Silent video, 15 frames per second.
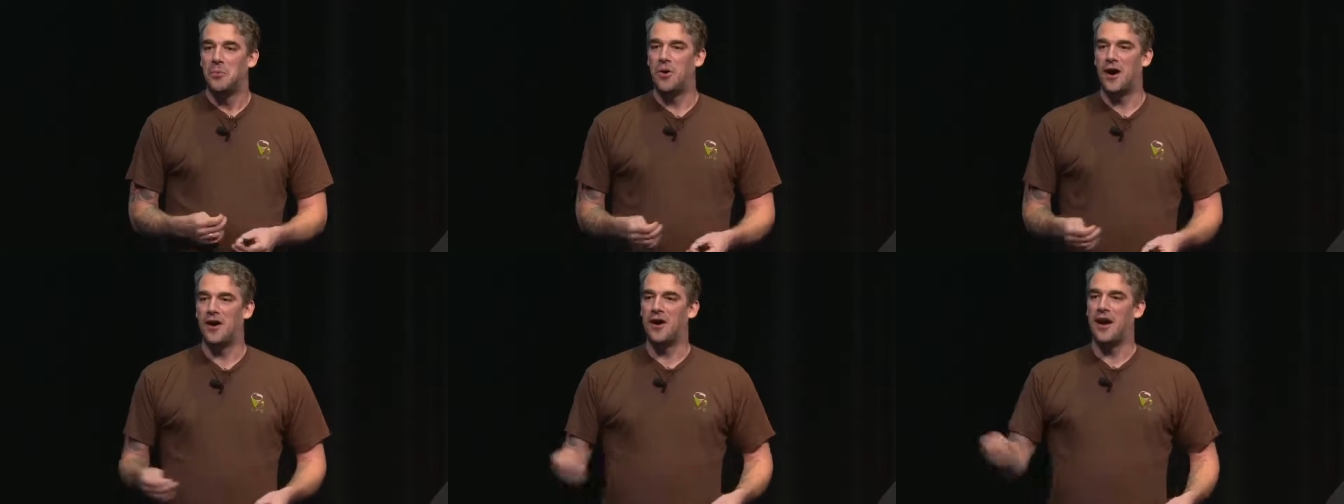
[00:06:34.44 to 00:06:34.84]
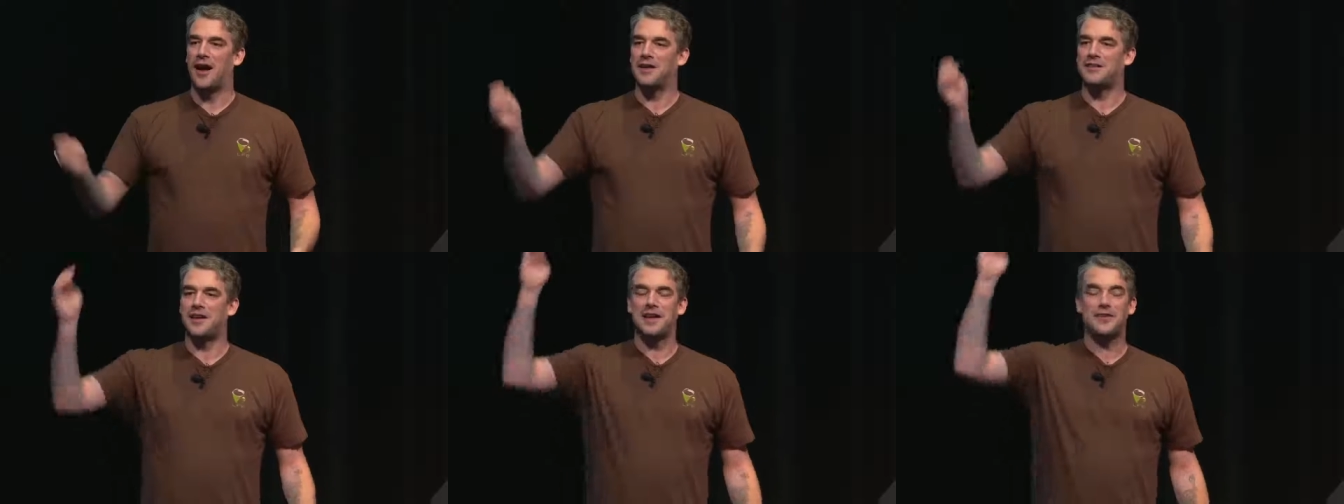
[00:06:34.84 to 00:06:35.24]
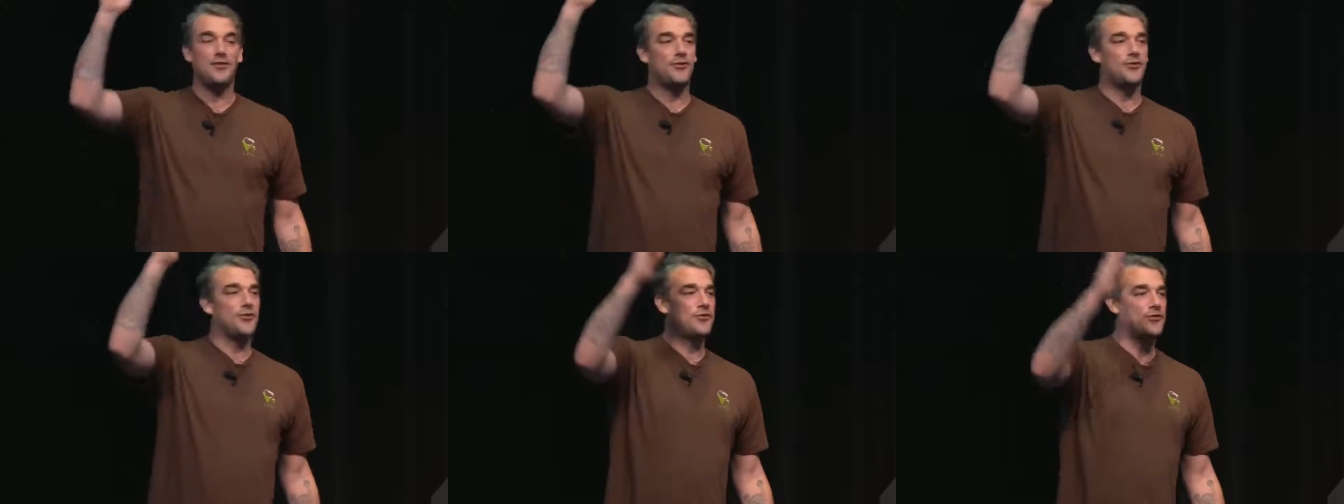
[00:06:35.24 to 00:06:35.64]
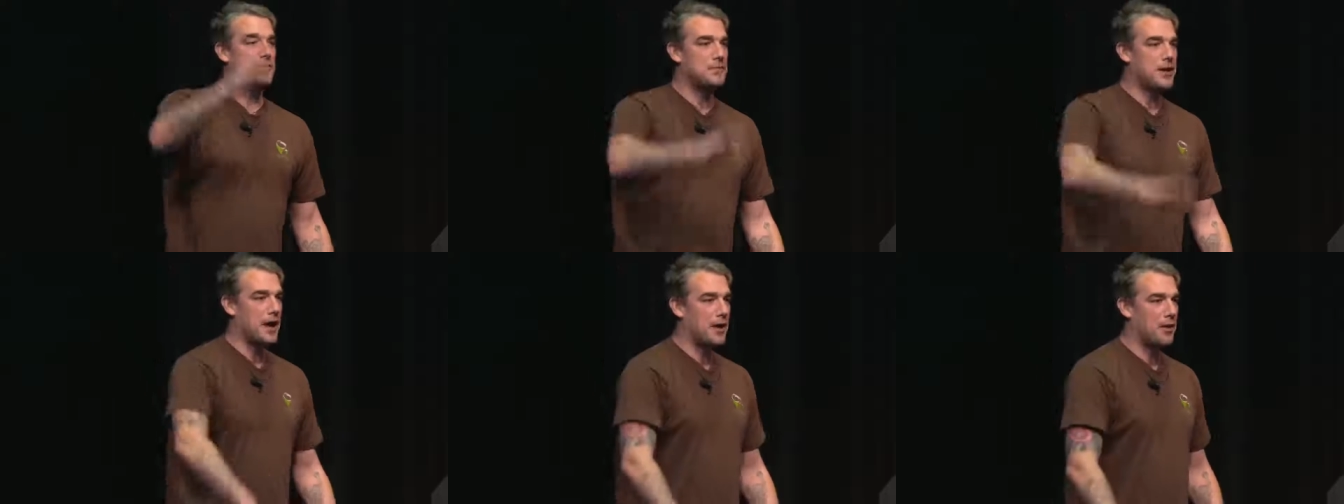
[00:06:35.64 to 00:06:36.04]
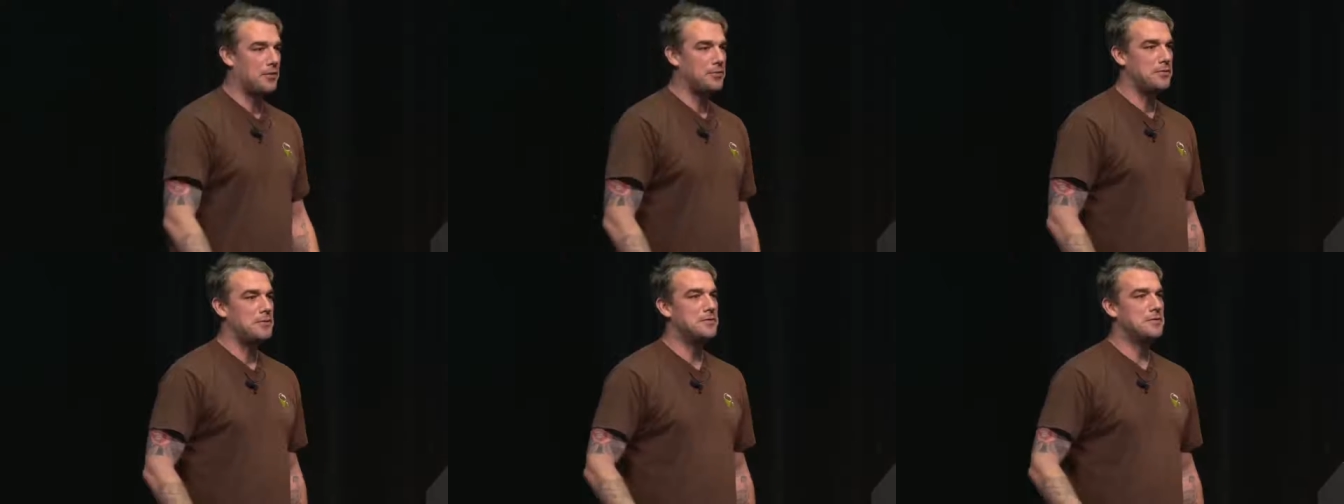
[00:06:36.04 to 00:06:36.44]
where I take the system
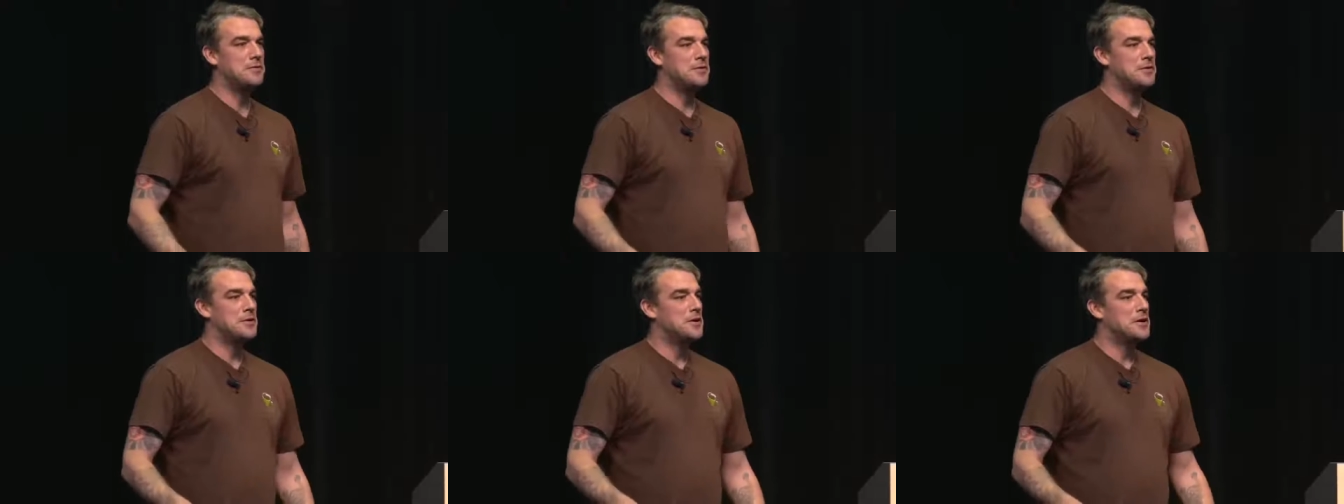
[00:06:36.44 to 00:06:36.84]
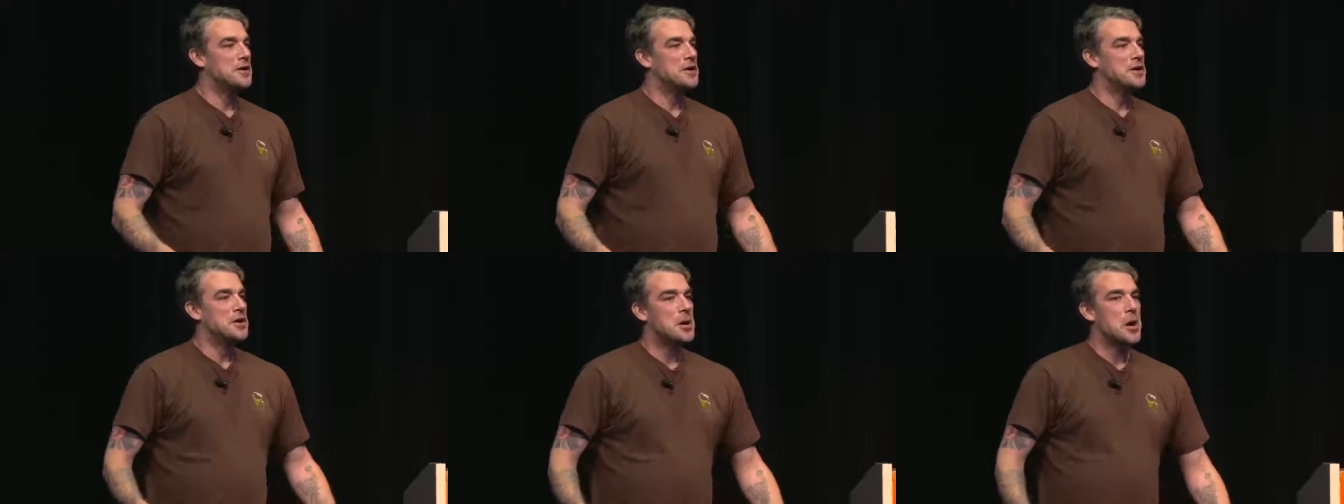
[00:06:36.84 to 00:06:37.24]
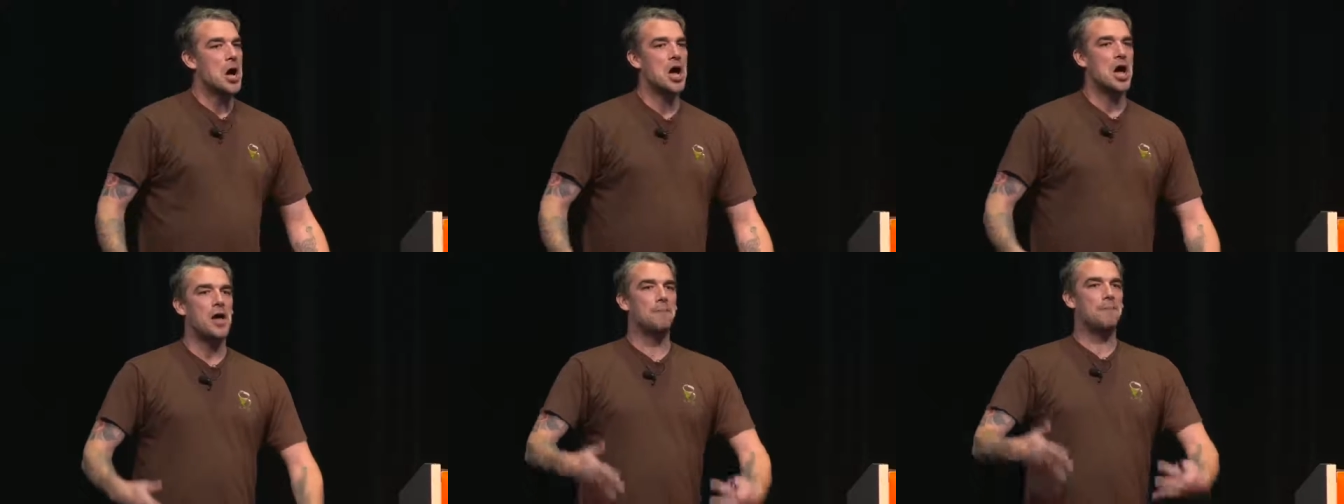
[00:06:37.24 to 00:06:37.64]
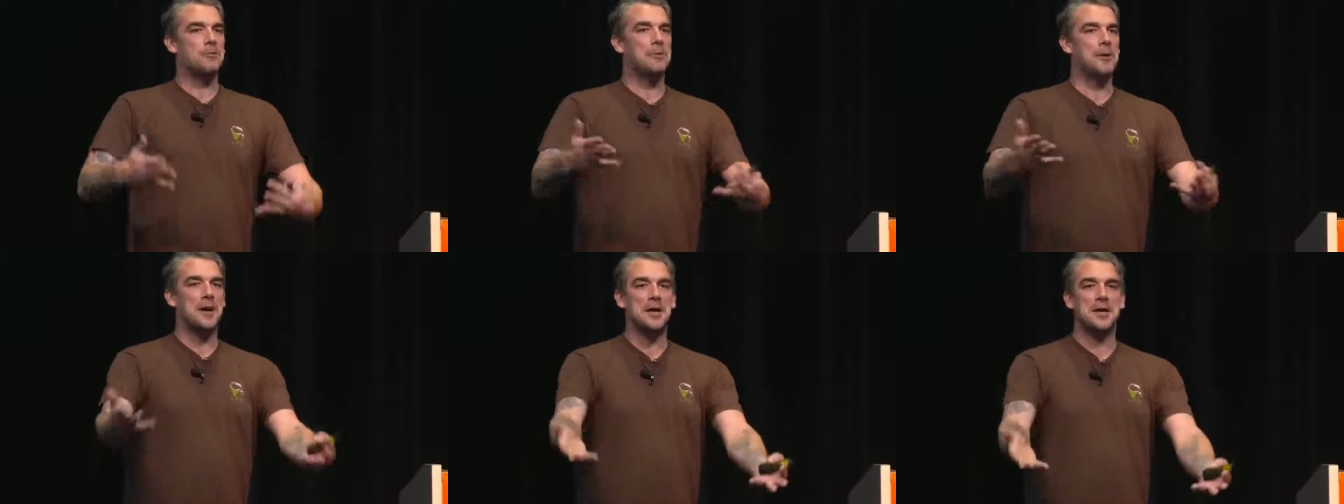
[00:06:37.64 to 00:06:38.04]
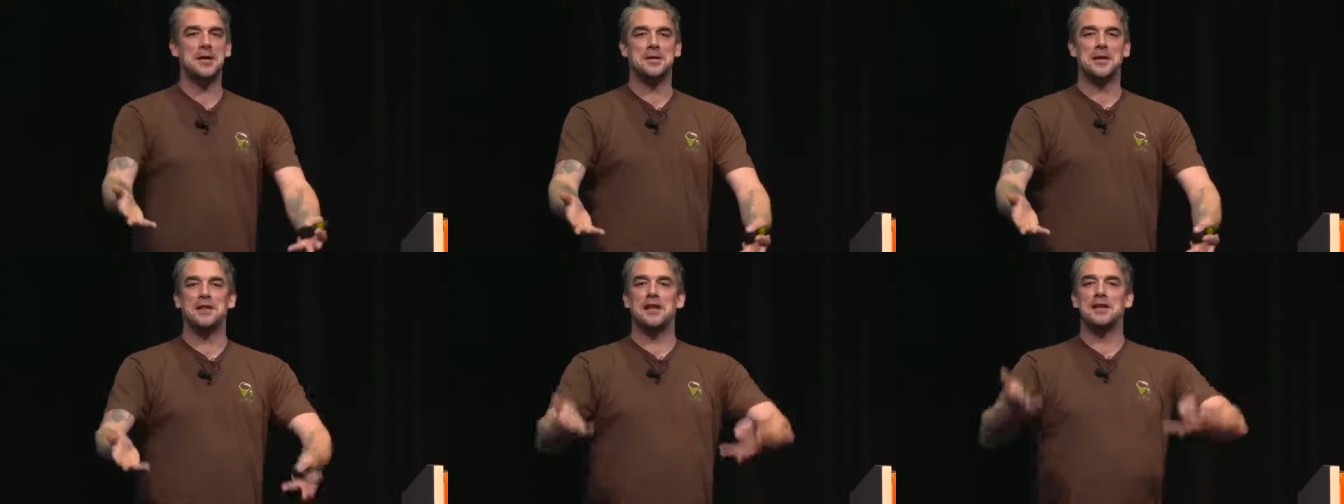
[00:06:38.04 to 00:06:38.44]
down, upgrade
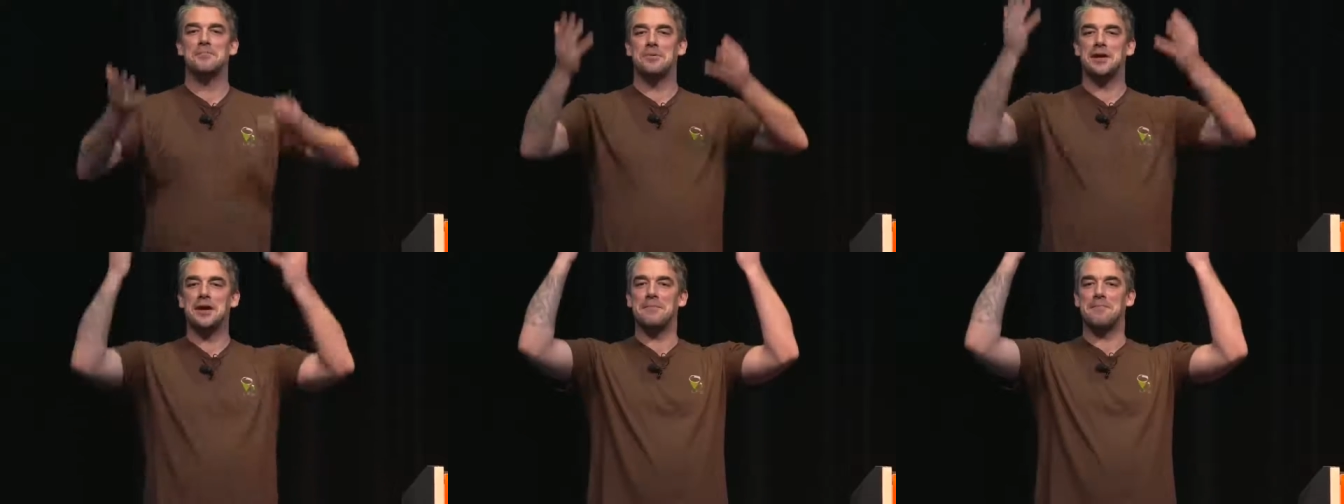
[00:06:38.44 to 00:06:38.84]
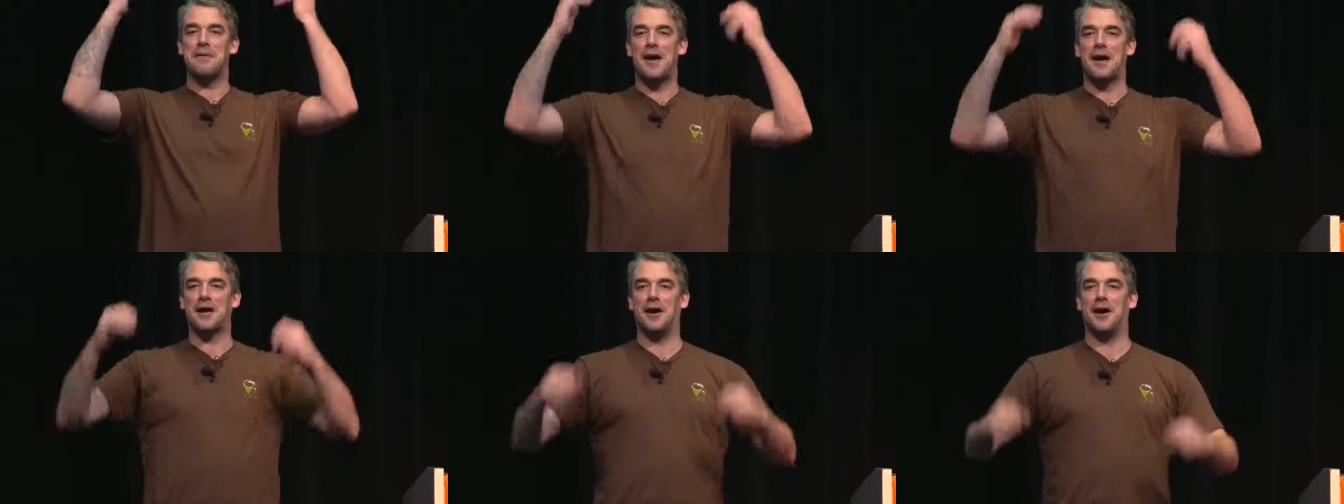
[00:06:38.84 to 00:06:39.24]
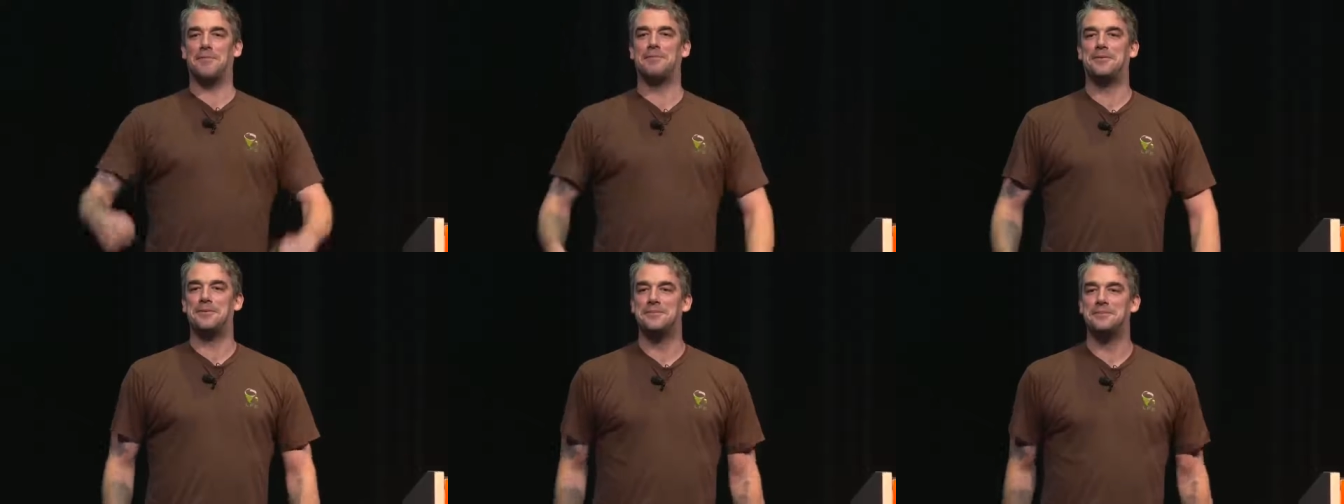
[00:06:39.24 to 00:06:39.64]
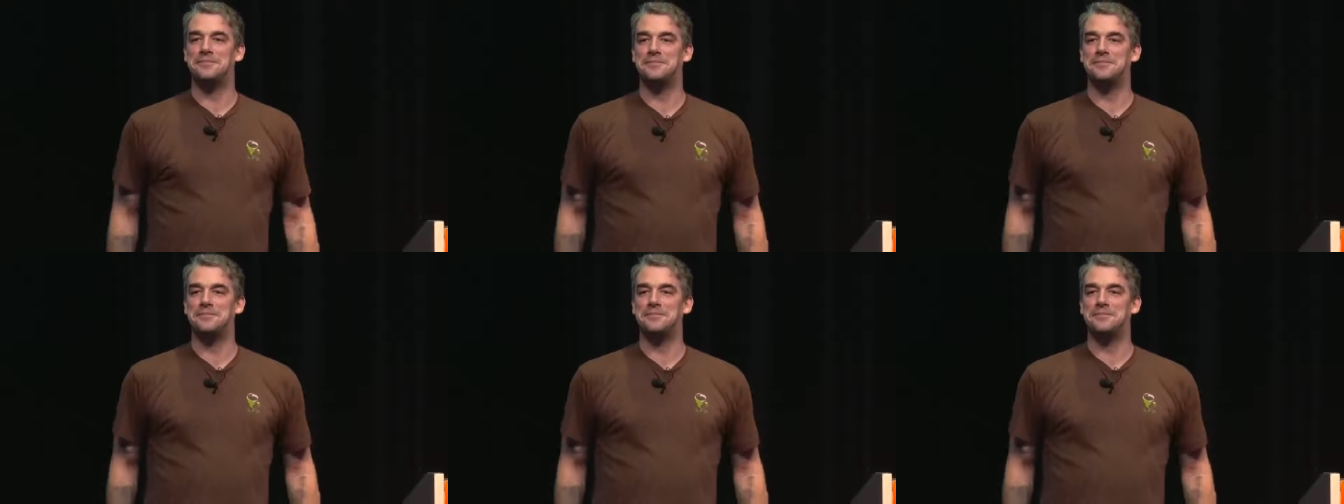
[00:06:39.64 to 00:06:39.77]
it, and then bring it back up.